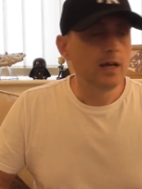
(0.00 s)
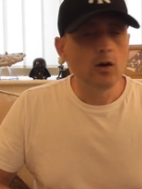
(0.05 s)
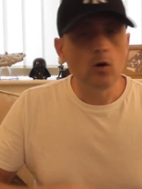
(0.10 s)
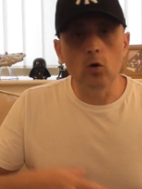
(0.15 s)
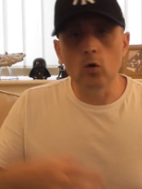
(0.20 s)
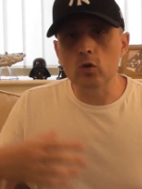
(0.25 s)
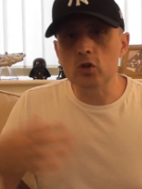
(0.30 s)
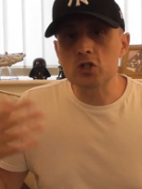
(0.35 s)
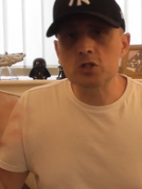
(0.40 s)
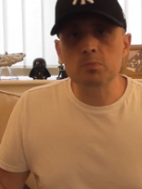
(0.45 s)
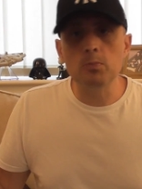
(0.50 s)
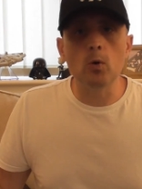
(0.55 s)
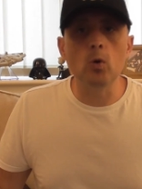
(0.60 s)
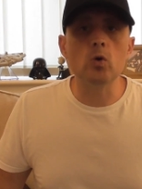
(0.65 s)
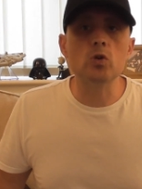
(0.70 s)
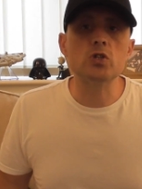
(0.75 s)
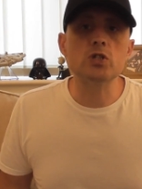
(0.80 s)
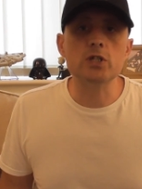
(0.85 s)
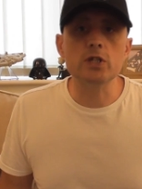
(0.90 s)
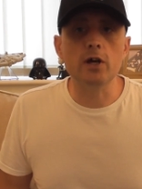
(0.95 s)
all the
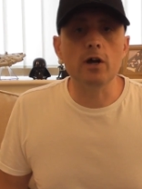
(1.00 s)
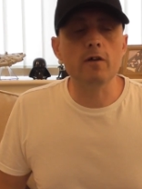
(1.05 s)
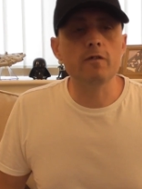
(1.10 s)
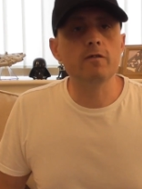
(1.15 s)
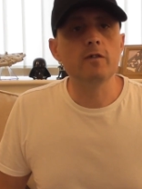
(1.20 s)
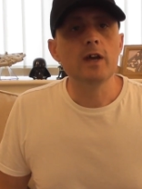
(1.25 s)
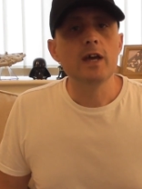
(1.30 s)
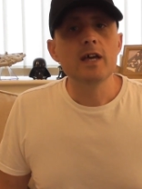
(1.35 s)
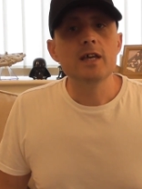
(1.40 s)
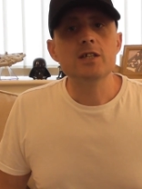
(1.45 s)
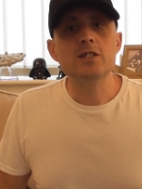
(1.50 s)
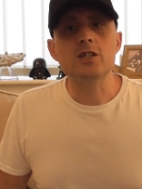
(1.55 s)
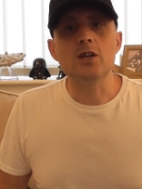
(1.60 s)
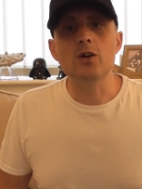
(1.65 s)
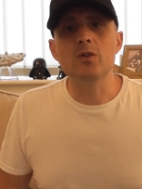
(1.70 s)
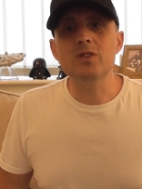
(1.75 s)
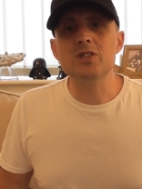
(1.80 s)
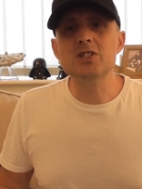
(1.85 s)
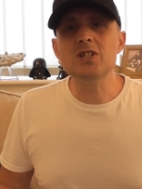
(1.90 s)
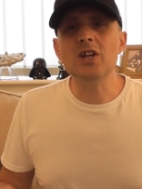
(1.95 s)
sports stuff.
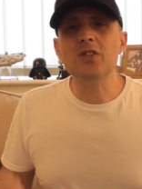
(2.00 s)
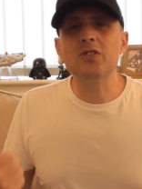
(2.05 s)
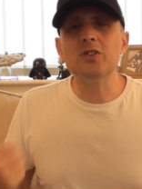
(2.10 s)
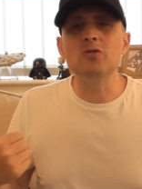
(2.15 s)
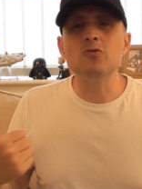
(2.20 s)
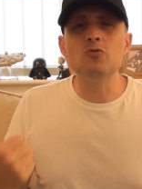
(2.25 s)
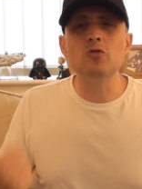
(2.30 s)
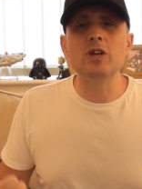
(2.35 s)
So there's nothing